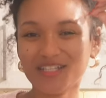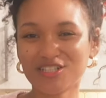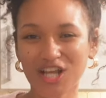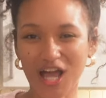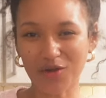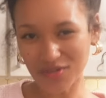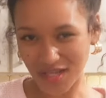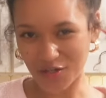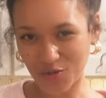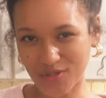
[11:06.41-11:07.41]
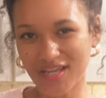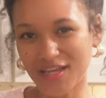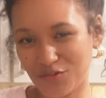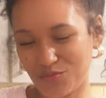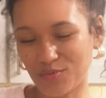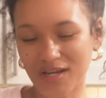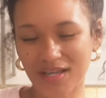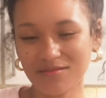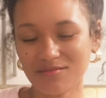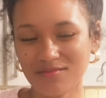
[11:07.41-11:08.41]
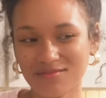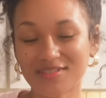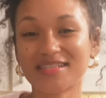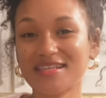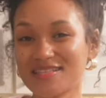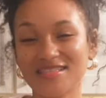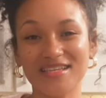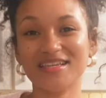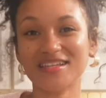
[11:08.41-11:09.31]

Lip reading: childlike creative brain since then.